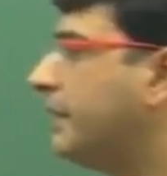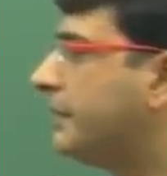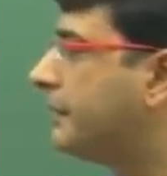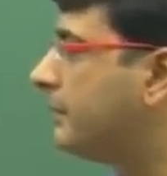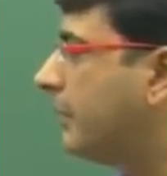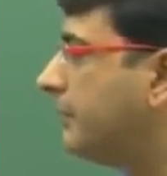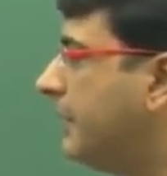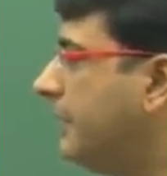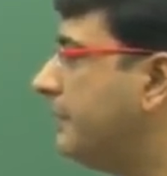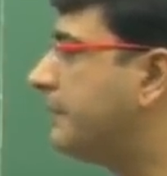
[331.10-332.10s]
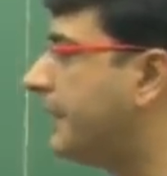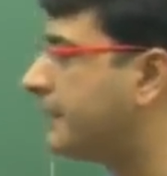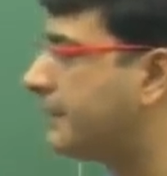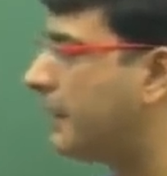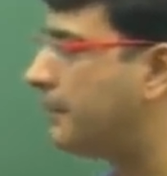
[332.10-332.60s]
some of these
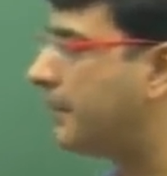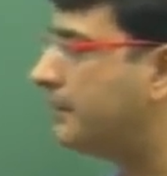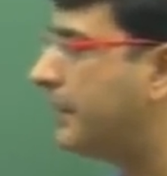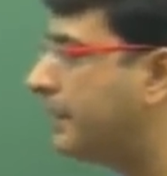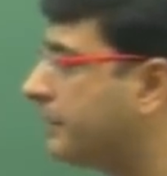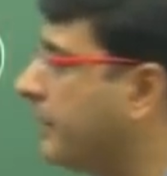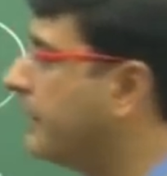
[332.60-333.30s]
effects are permanent for